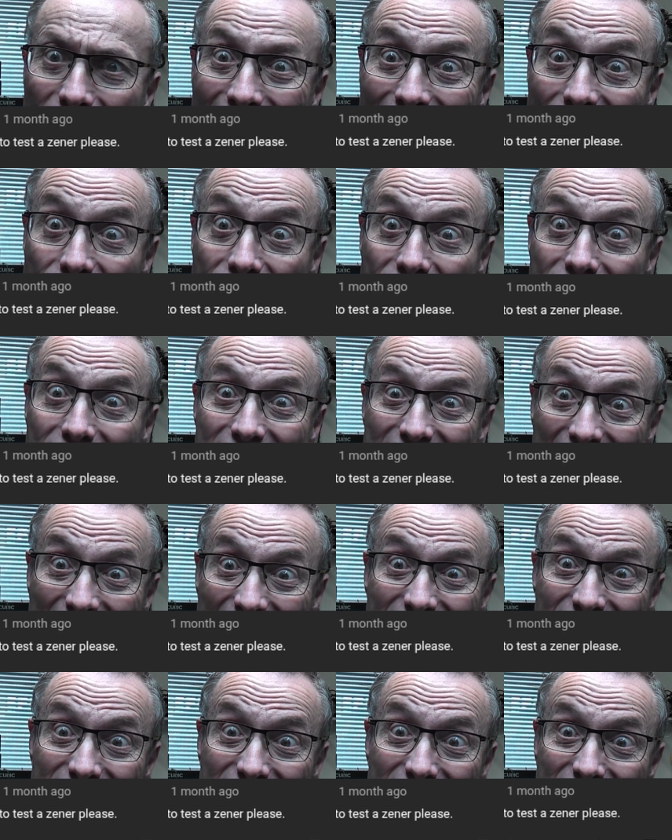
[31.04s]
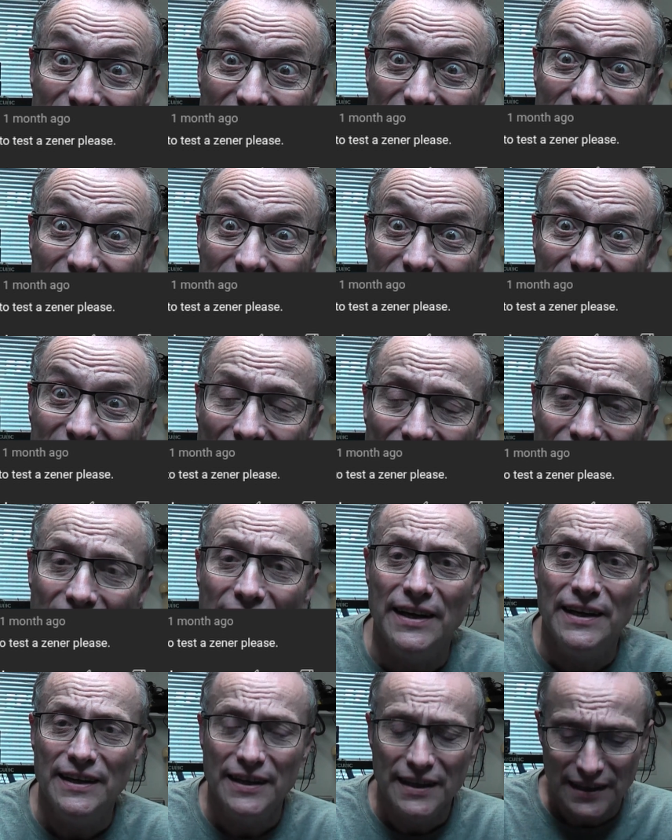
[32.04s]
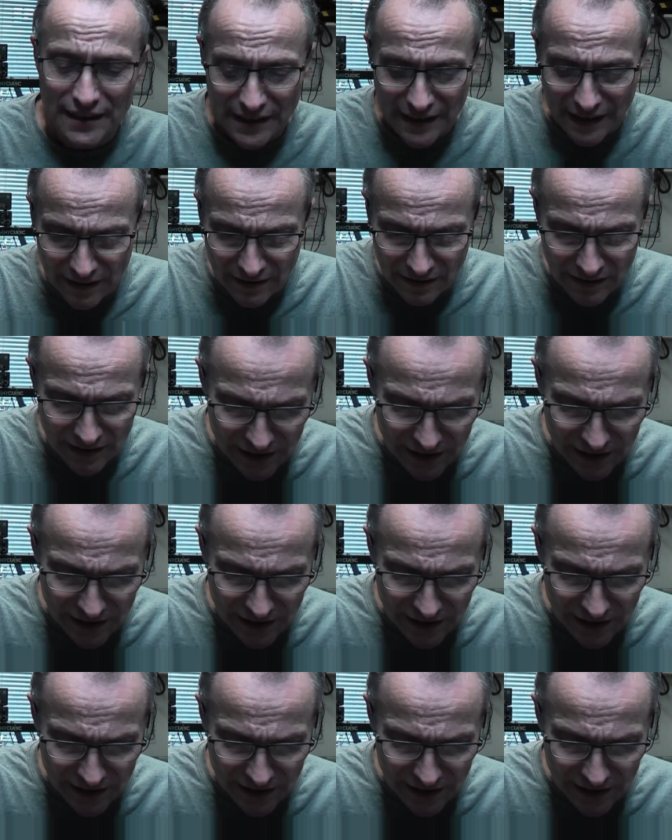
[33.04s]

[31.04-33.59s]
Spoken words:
how to test a zener. Now, a